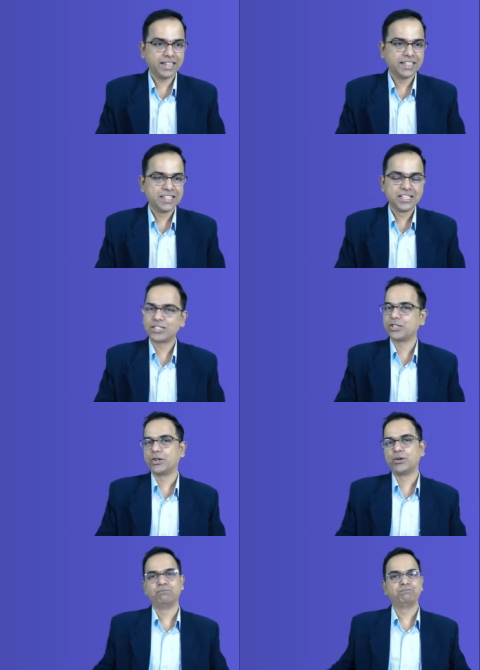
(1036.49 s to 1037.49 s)

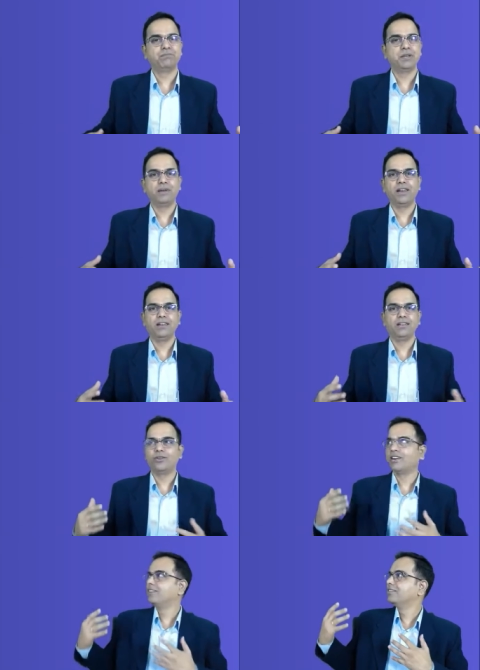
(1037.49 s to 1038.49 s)
So people who are
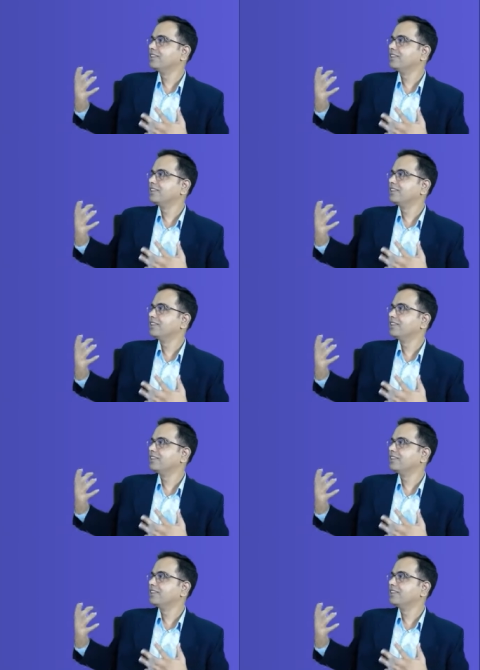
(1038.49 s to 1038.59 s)
in this